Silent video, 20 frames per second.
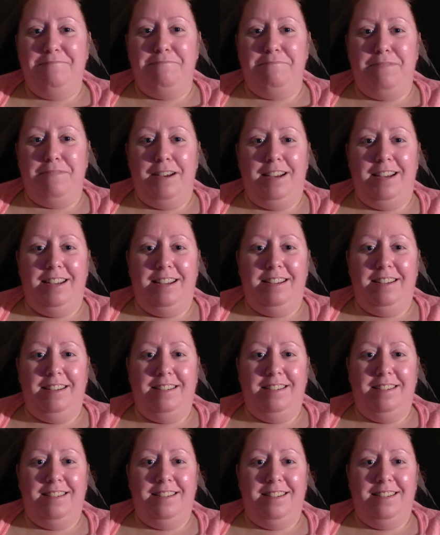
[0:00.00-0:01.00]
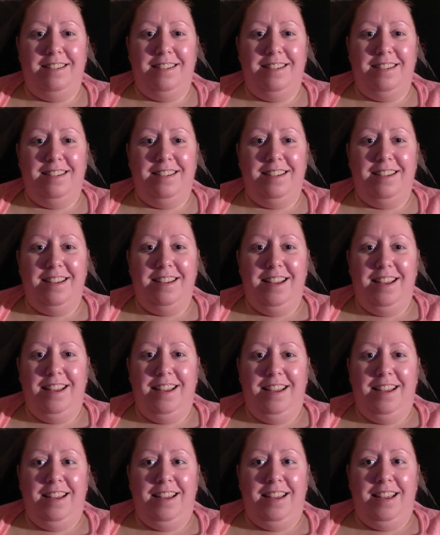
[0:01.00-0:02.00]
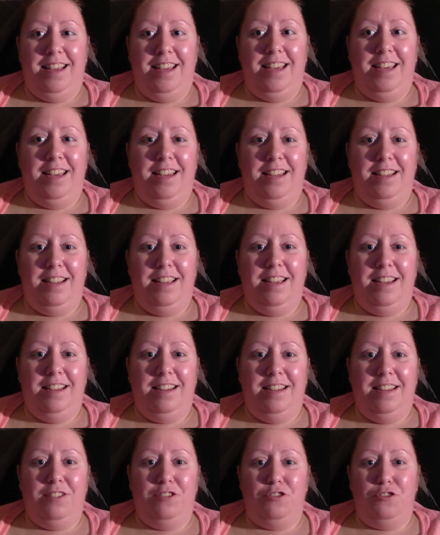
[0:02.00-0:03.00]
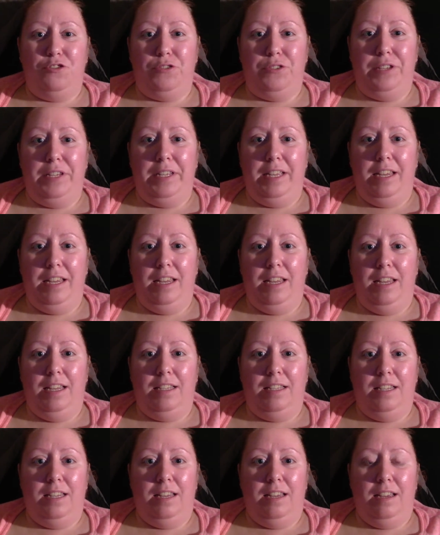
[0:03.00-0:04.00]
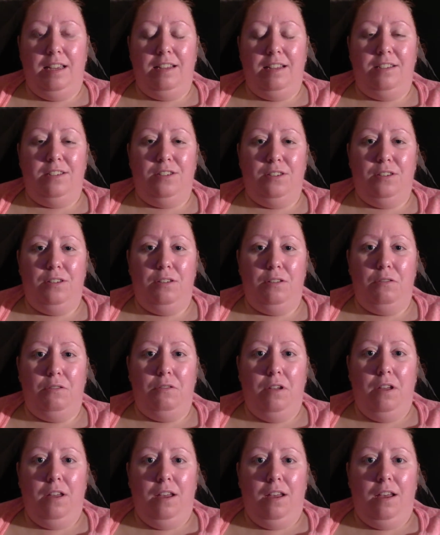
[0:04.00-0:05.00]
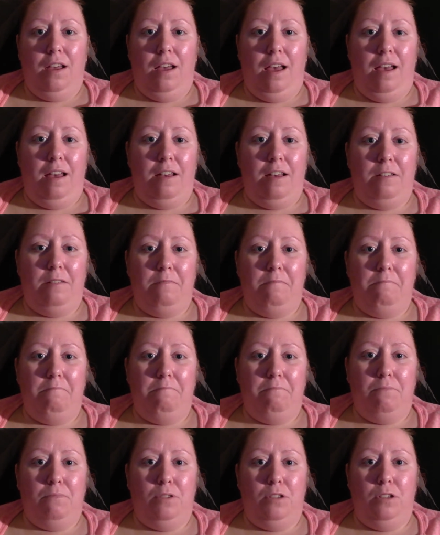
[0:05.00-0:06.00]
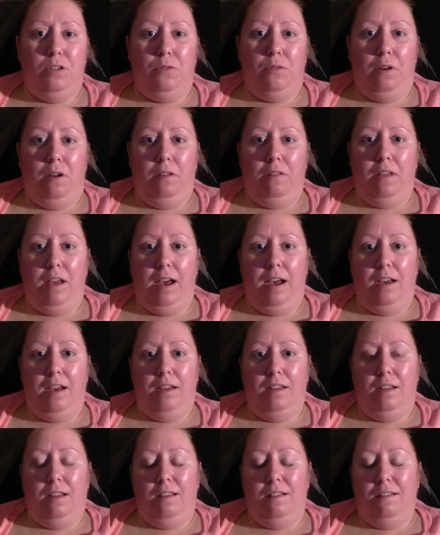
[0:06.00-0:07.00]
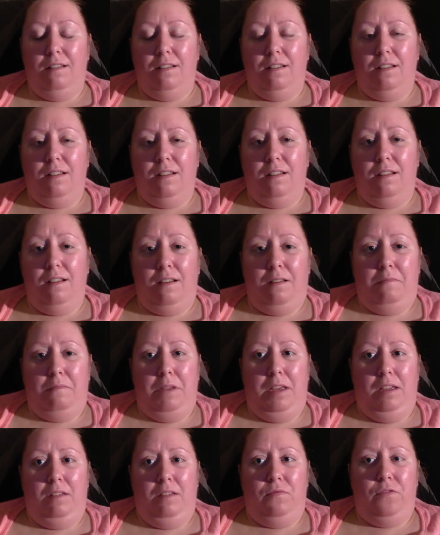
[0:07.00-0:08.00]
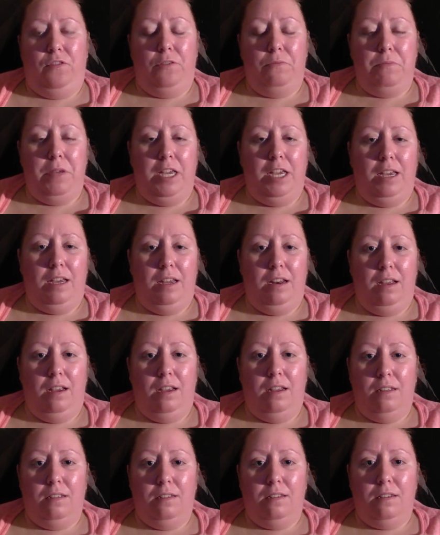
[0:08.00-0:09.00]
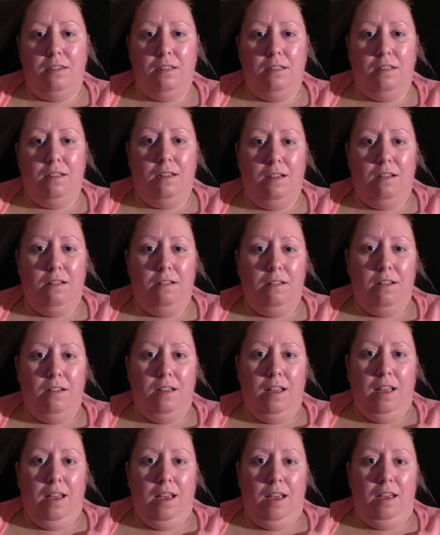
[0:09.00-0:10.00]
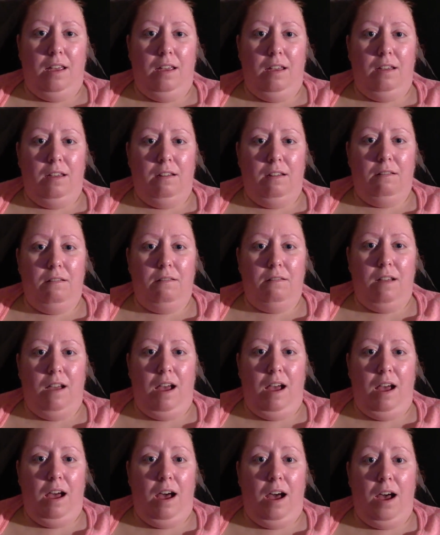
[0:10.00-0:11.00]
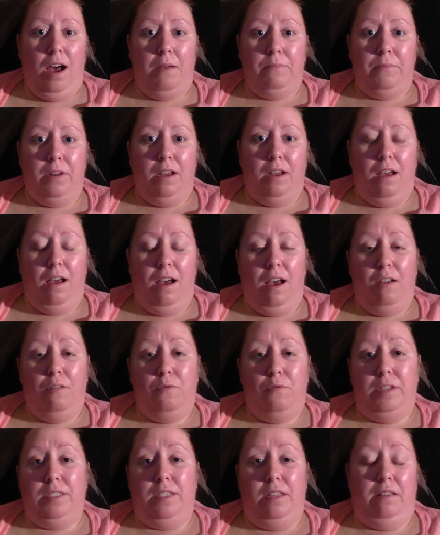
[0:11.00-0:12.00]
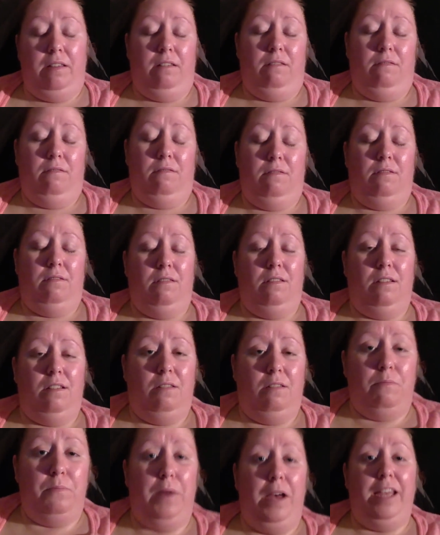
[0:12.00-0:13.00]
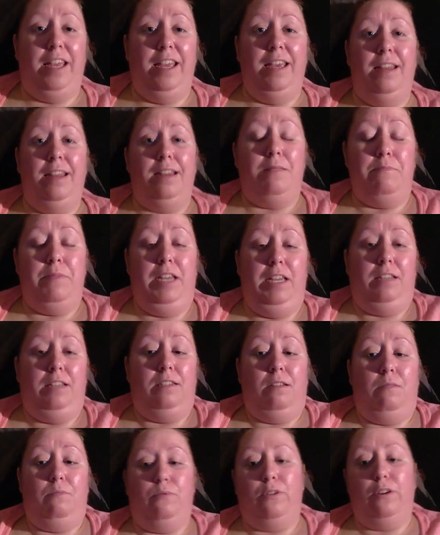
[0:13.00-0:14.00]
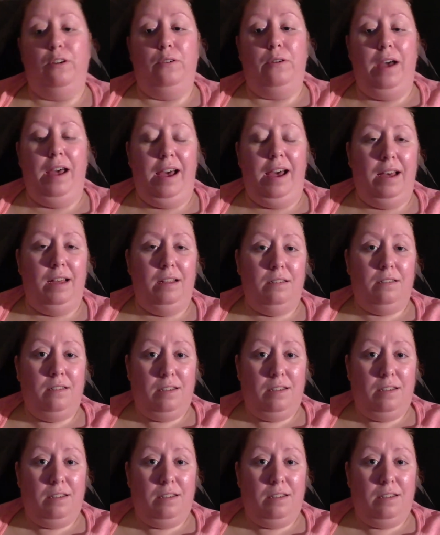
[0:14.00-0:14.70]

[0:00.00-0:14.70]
But it is really easy to do all that. I mean, for me it is. And I wasn't by any means a pro at